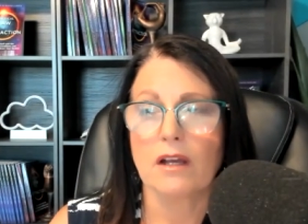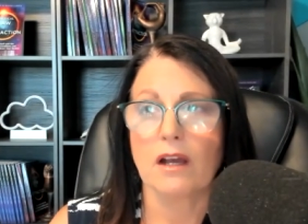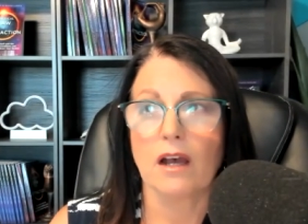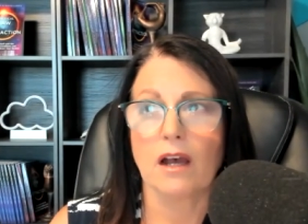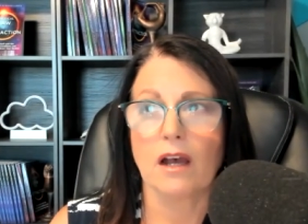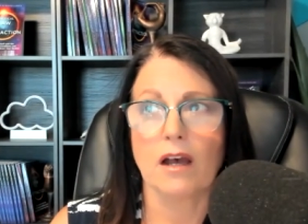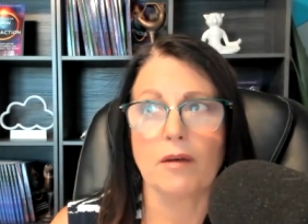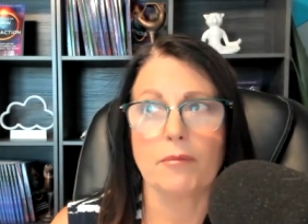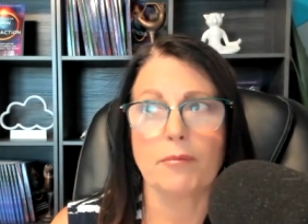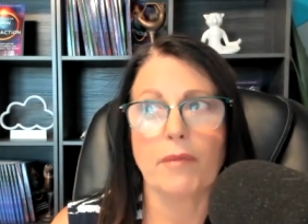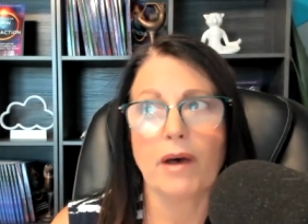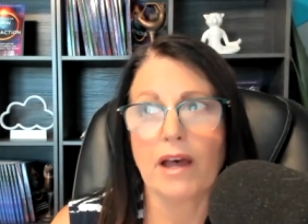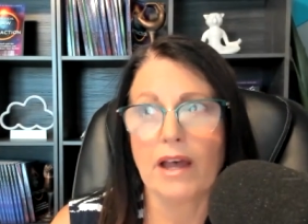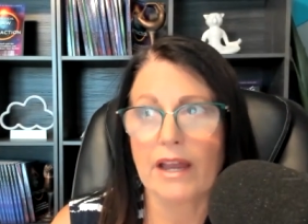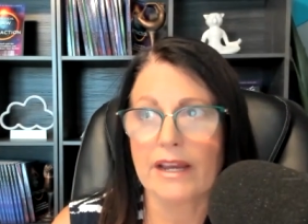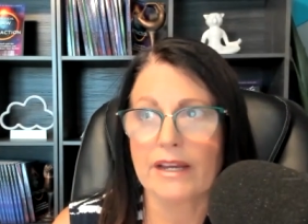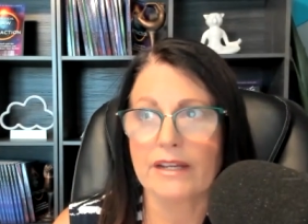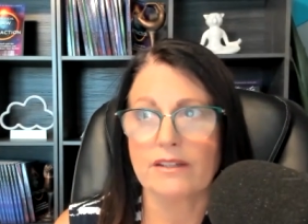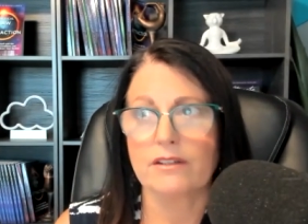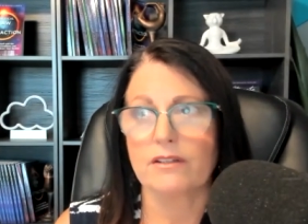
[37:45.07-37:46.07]
uh,
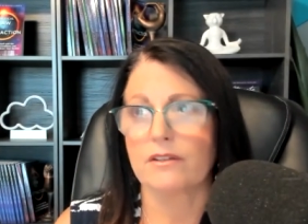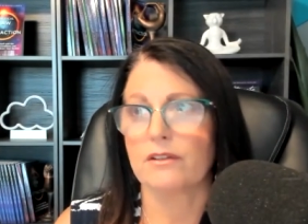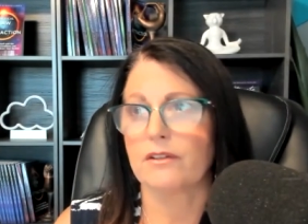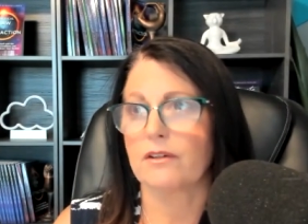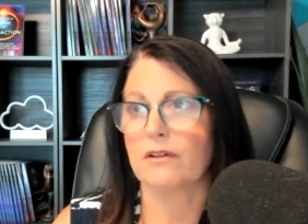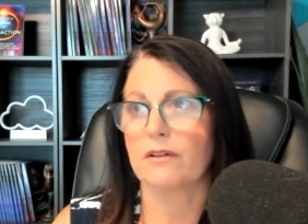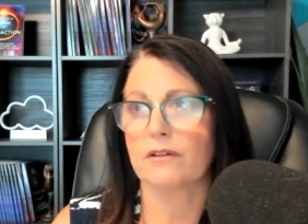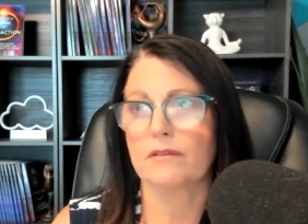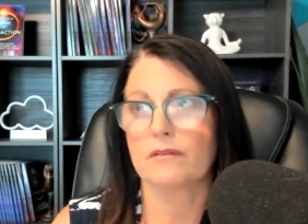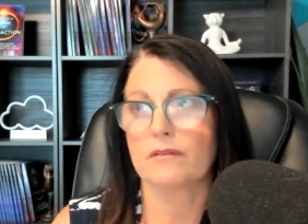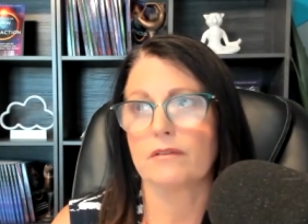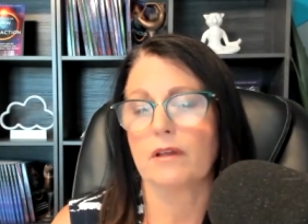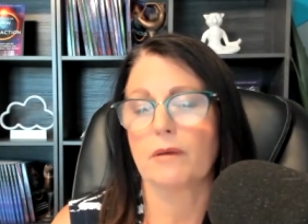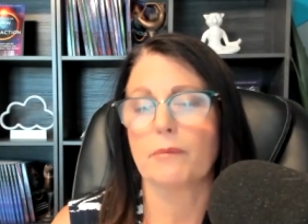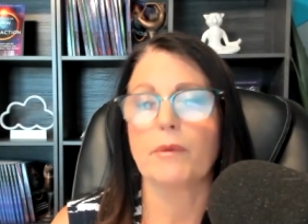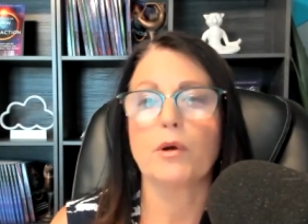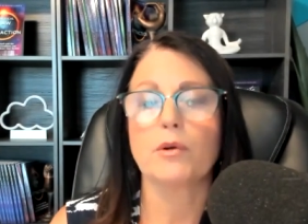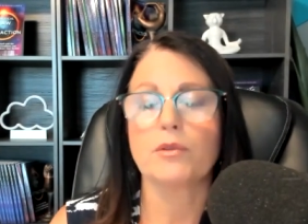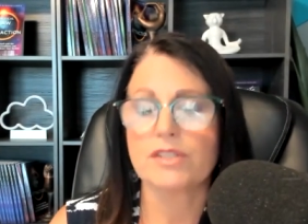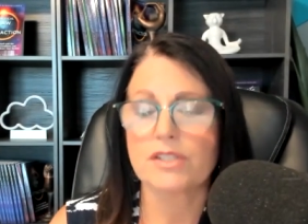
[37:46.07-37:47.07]
mind, your
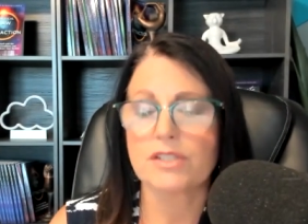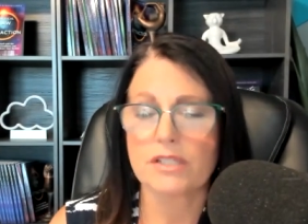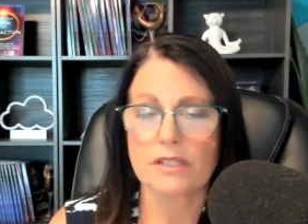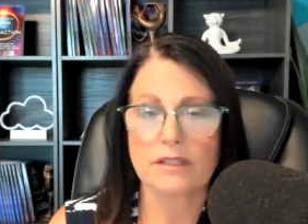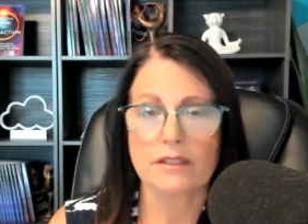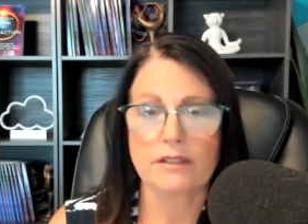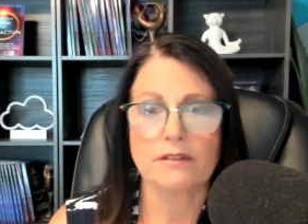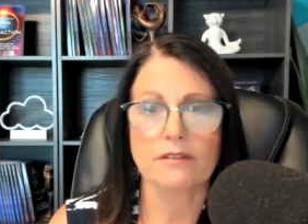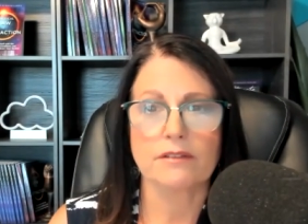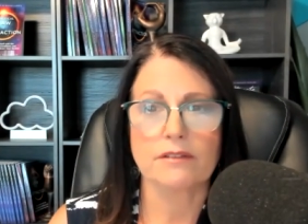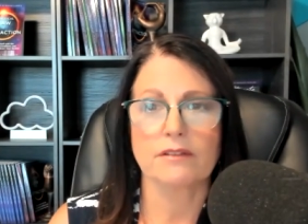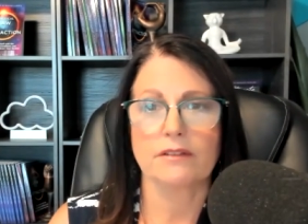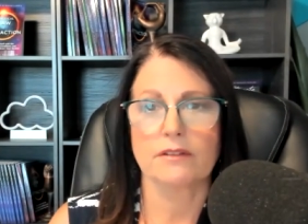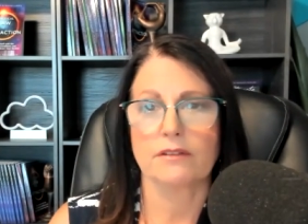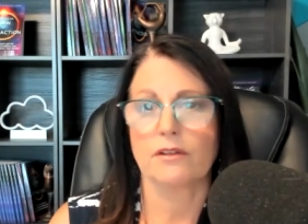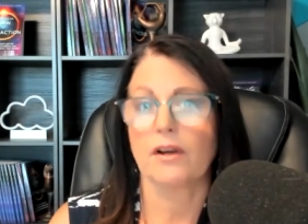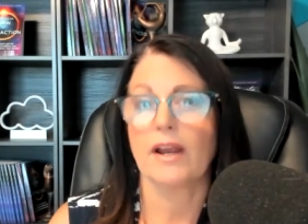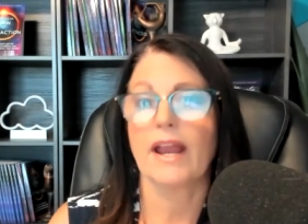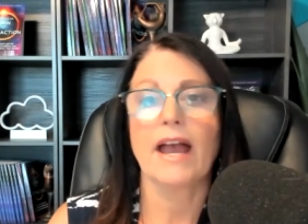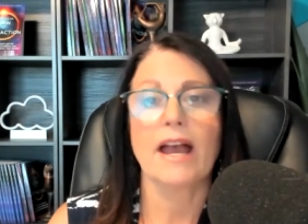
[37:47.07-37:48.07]
emotions,
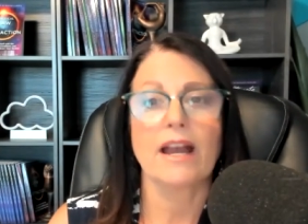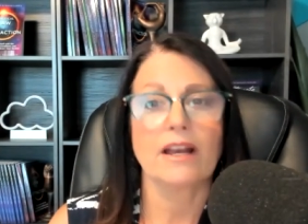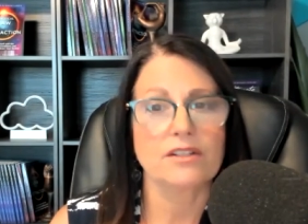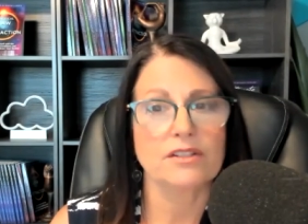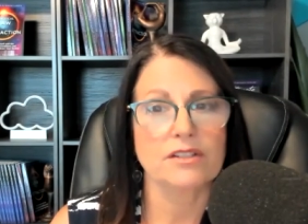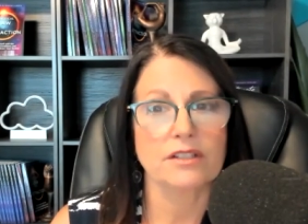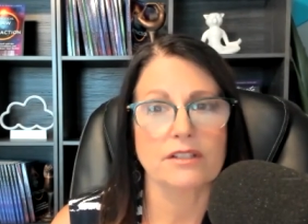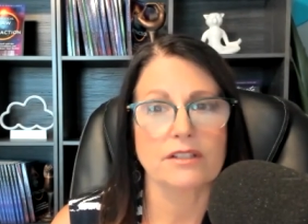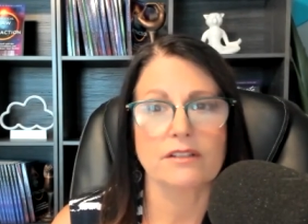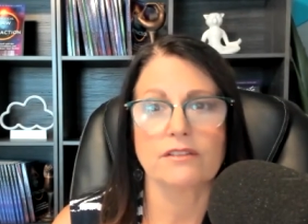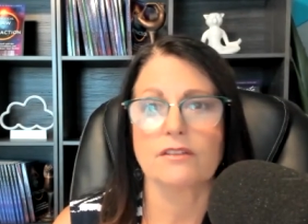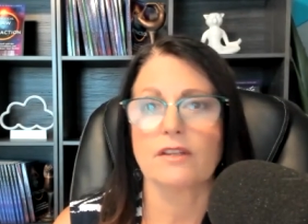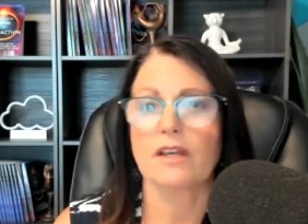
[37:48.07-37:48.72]
your actions.